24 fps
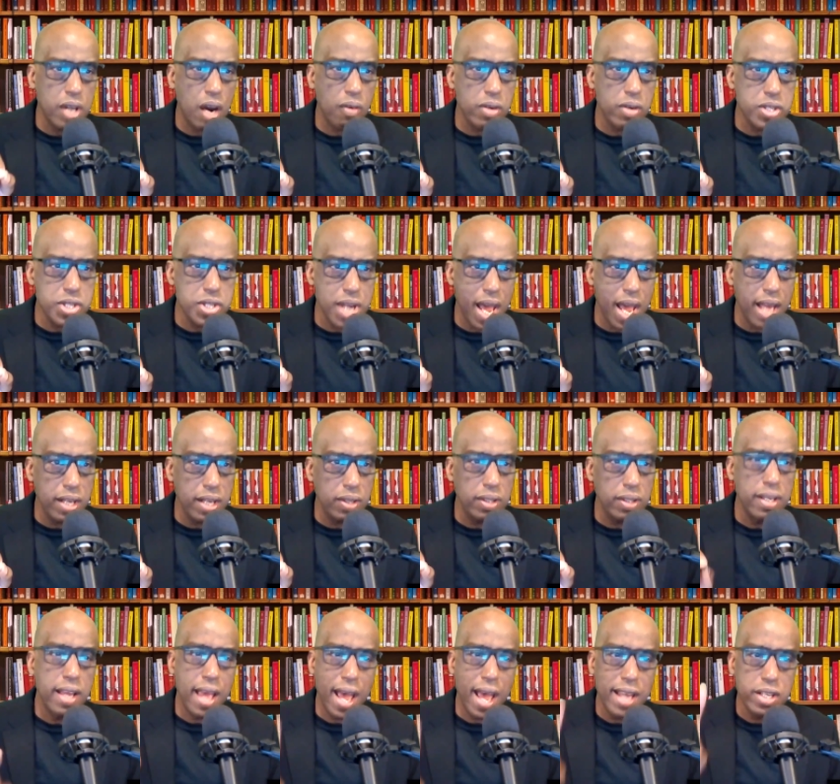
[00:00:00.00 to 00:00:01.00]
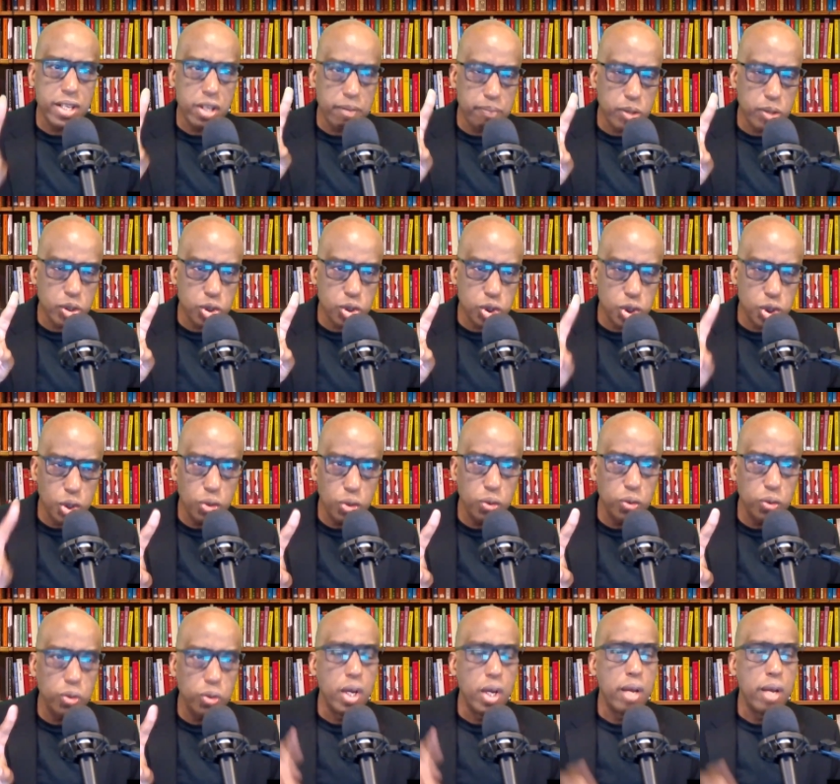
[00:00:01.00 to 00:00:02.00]
our channel, and number
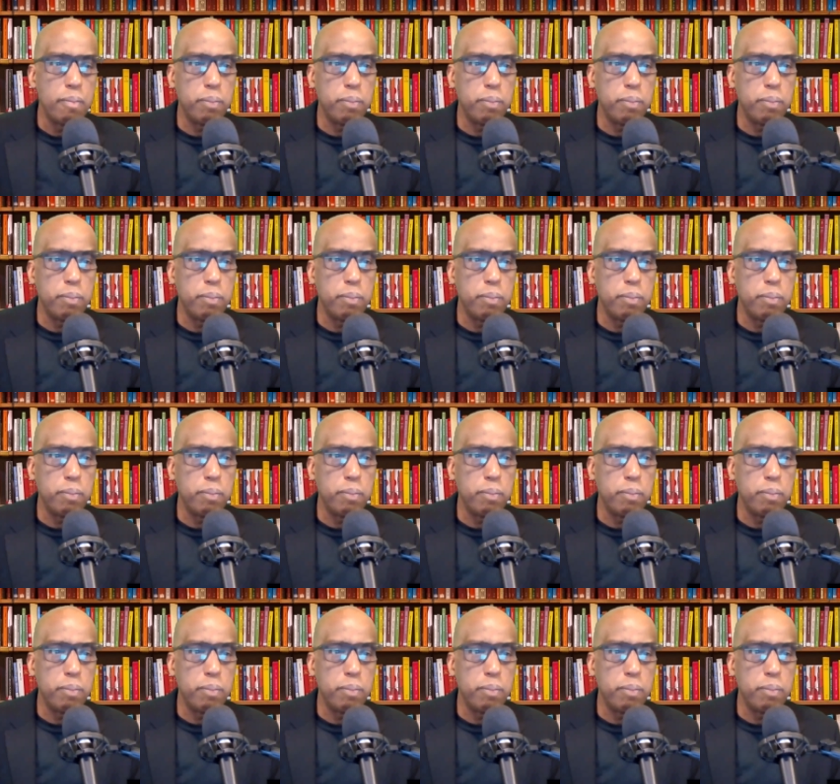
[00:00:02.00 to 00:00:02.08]
two,